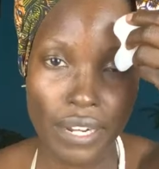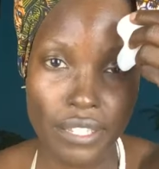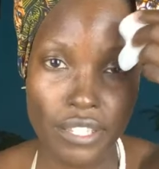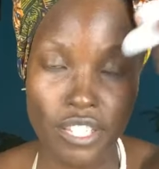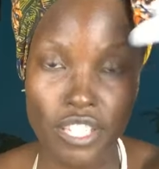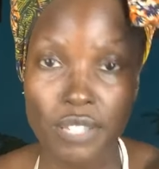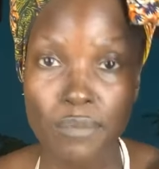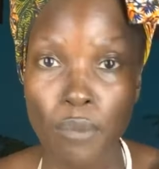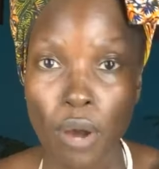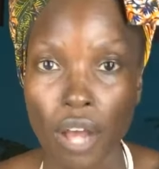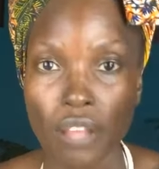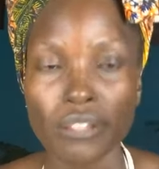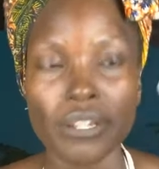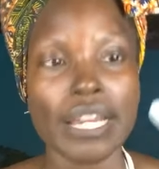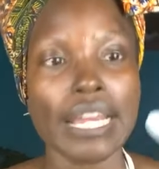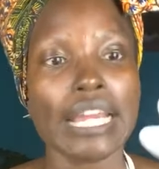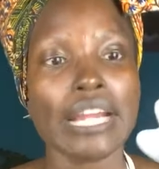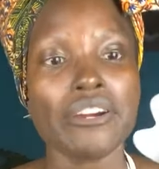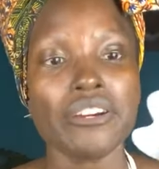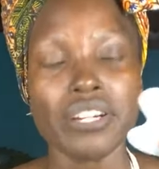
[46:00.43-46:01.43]
the smaller
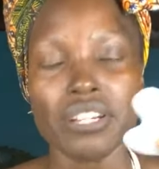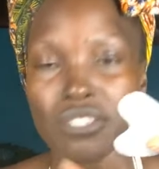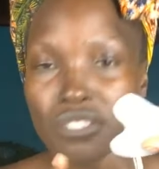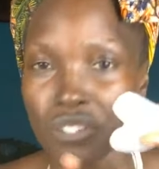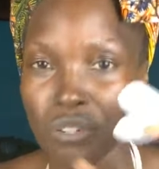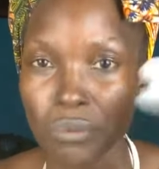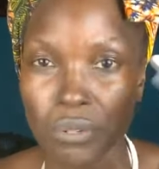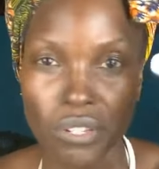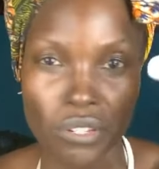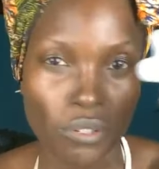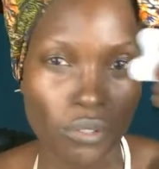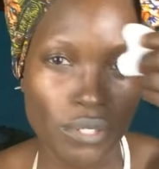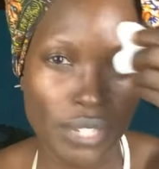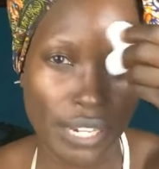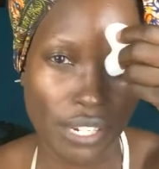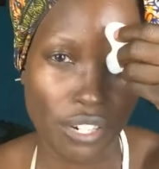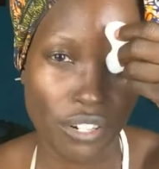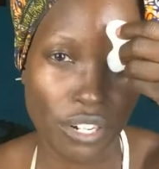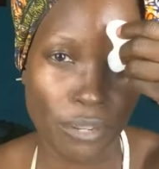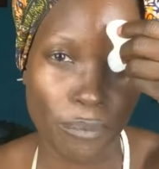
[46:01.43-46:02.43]
areas, you would use
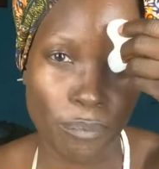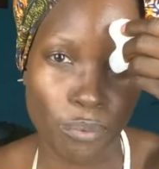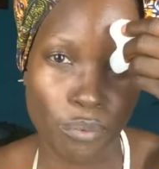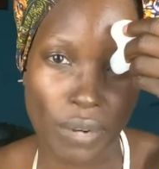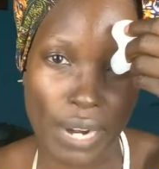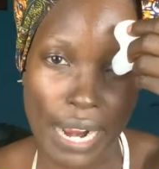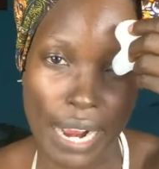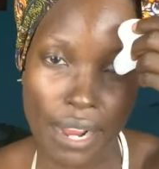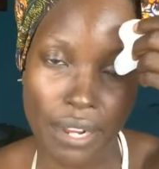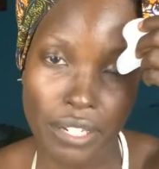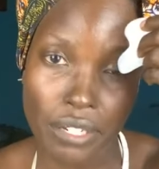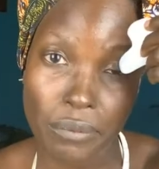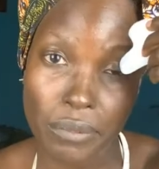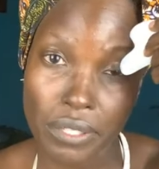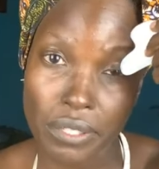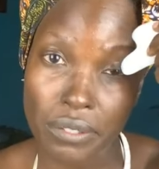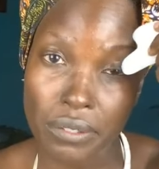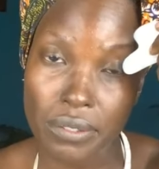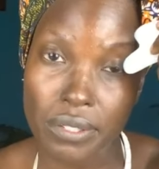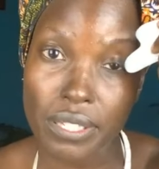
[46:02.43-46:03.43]
like your brow, you would
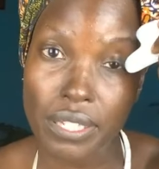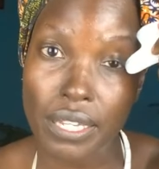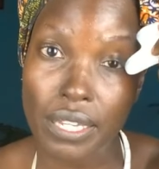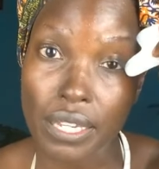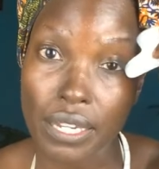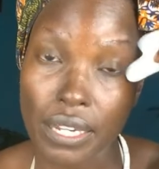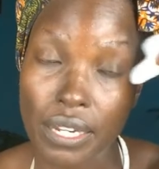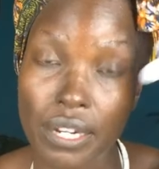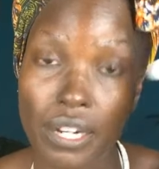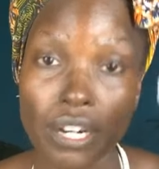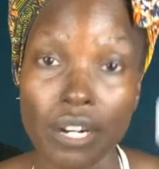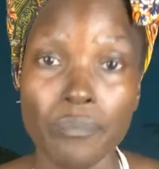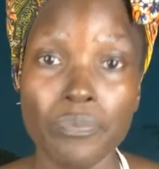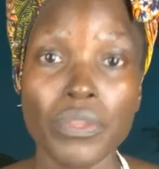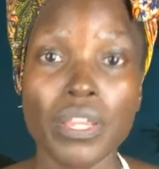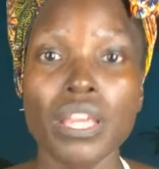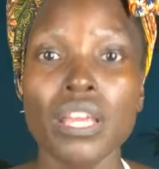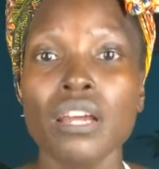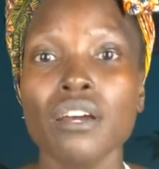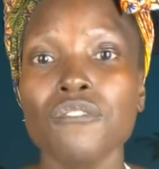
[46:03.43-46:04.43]
use here.
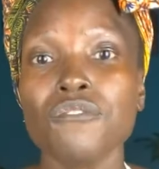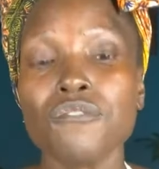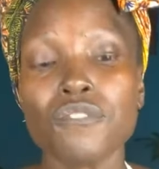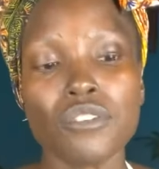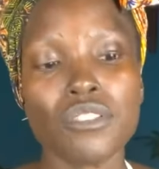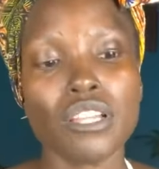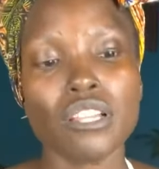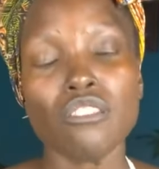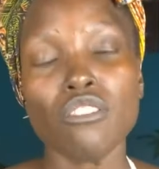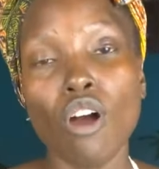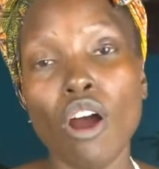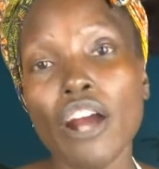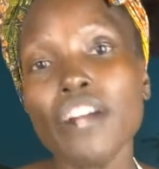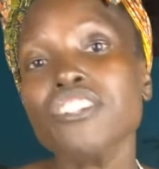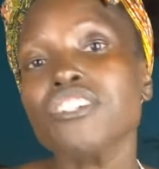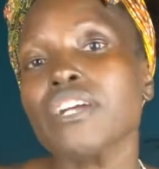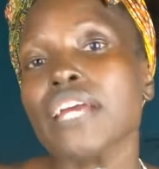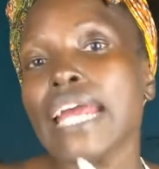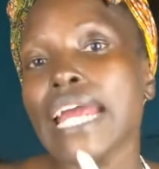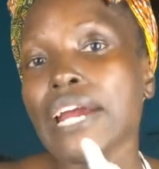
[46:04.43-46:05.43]
For the
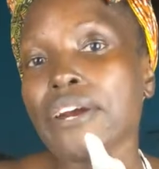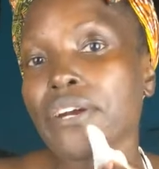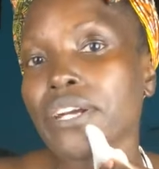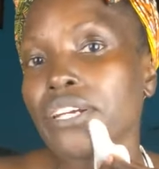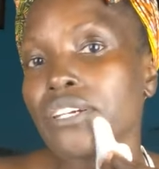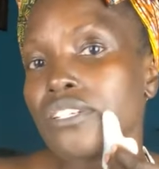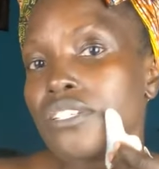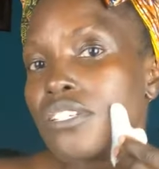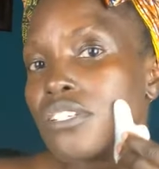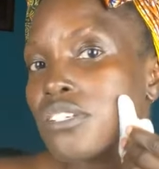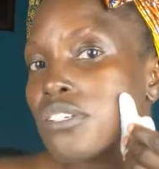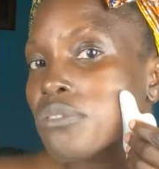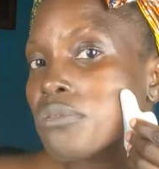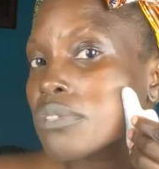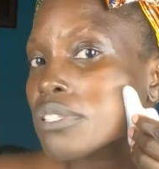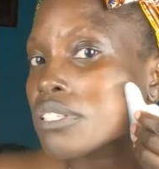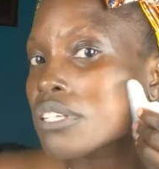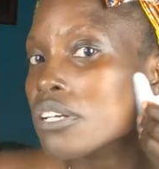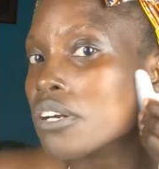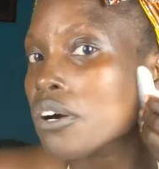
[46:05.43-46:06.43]
larger areas, you
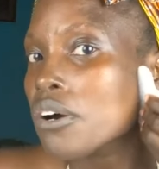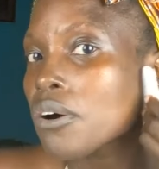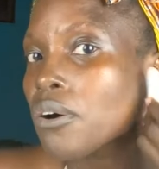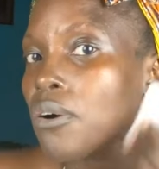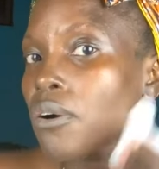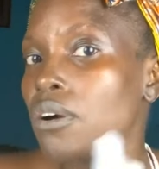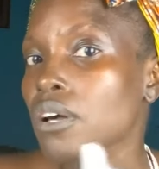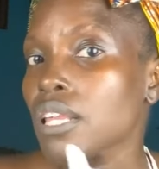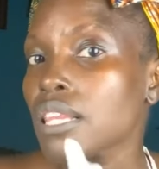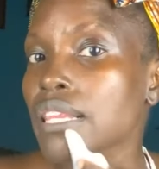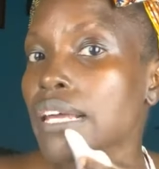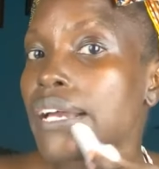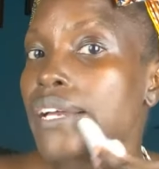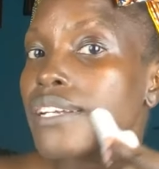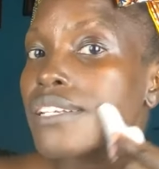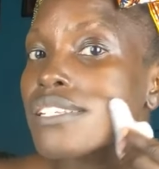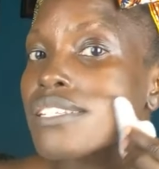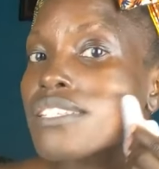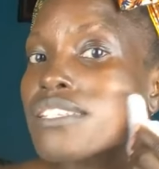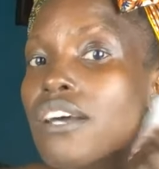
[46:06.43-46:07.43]
would go like
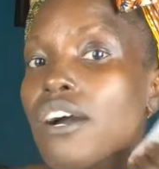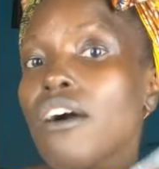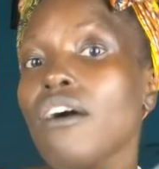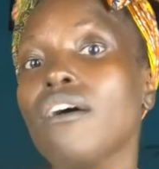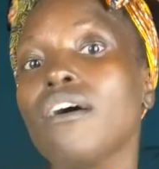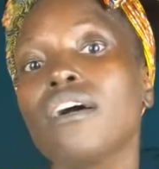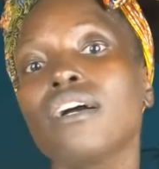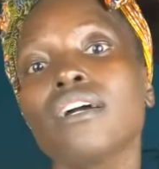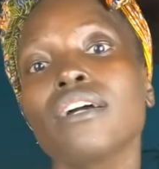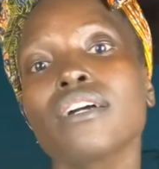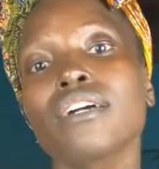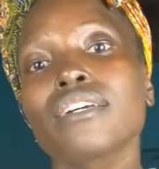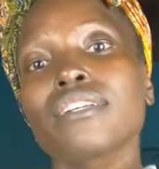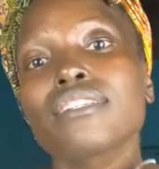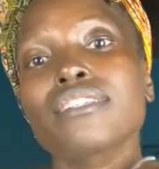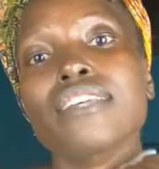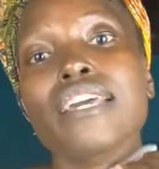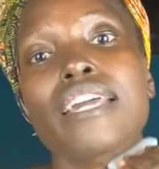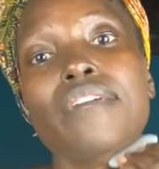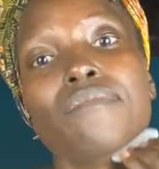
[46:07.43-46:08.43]
so.
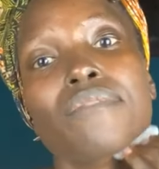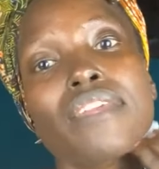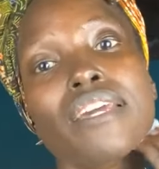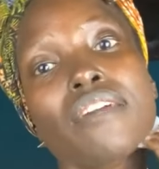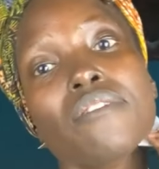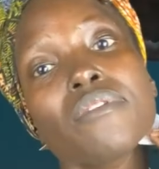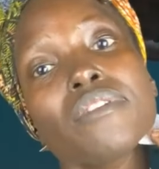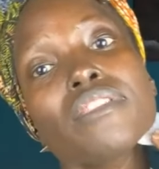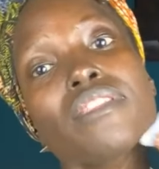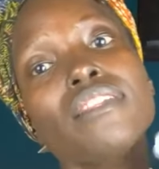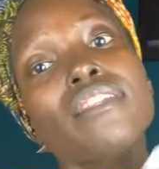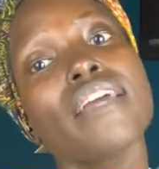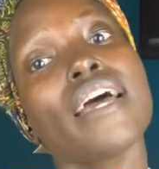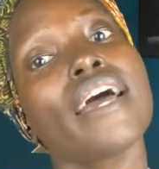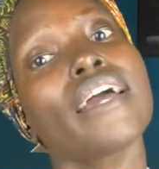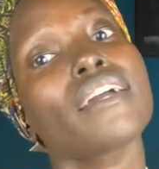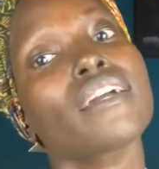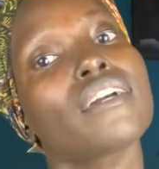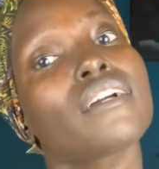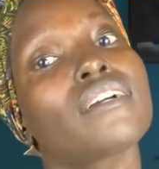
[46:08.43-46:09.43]
Same thing with the
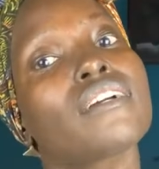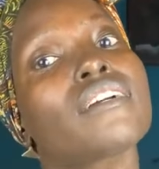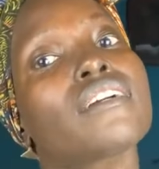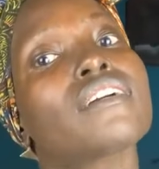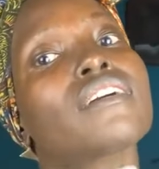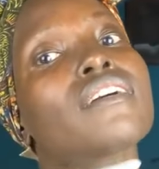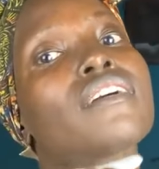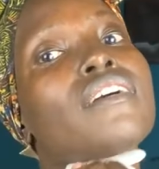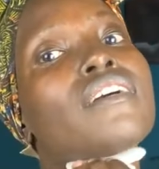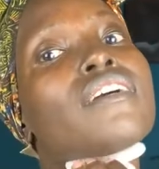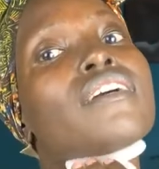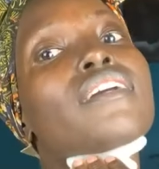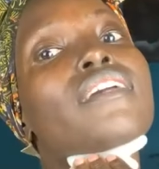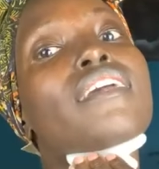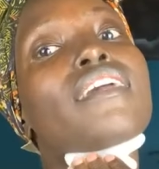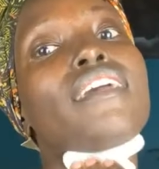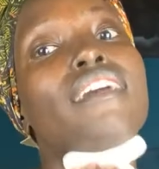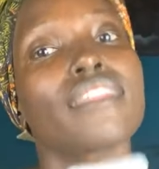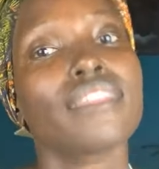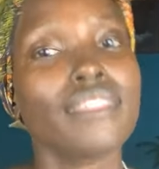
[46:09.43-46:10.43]
neck.
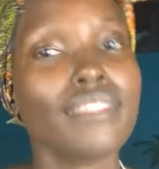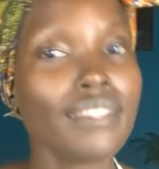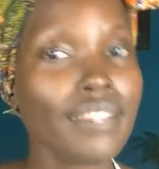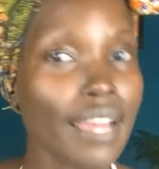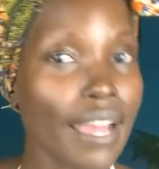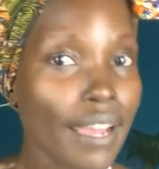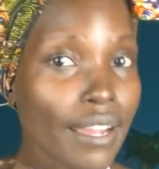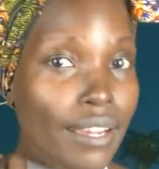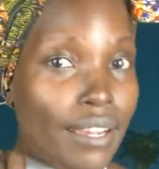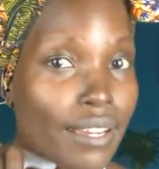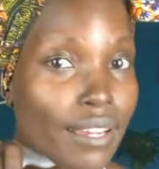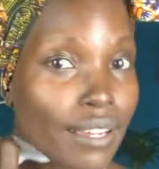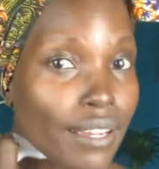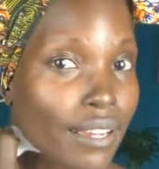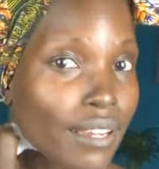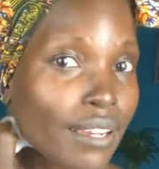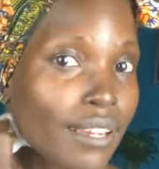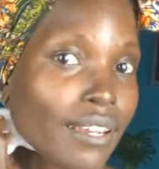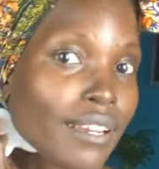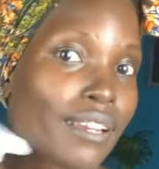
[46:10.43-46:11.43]
Get the neck.
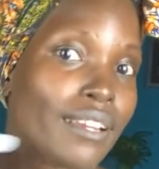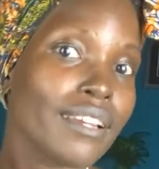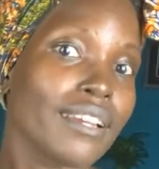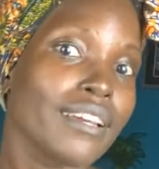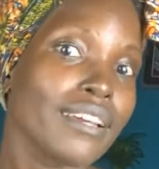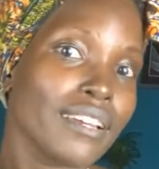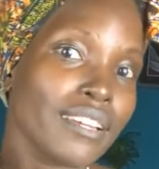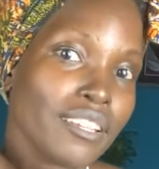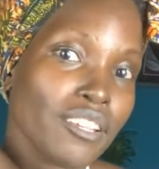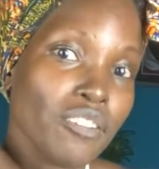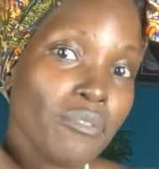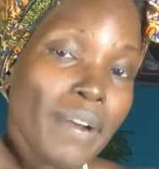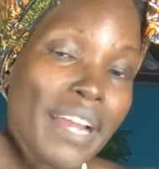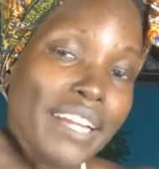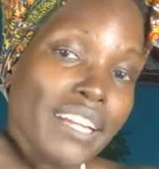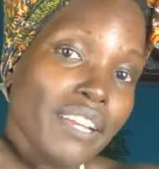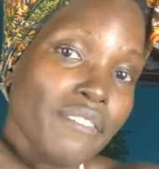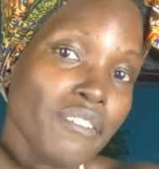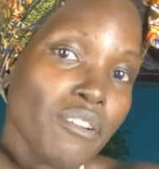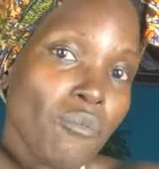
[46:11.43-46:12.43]
You might
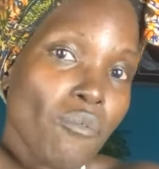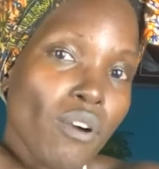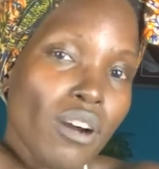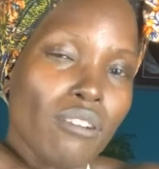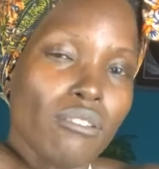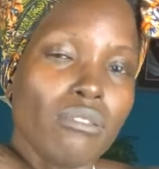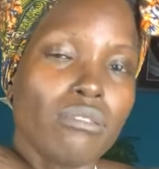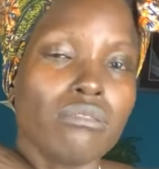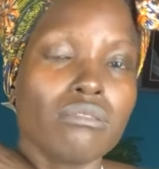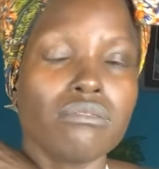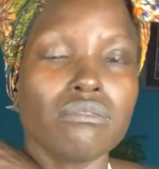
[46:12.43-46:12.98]
even want,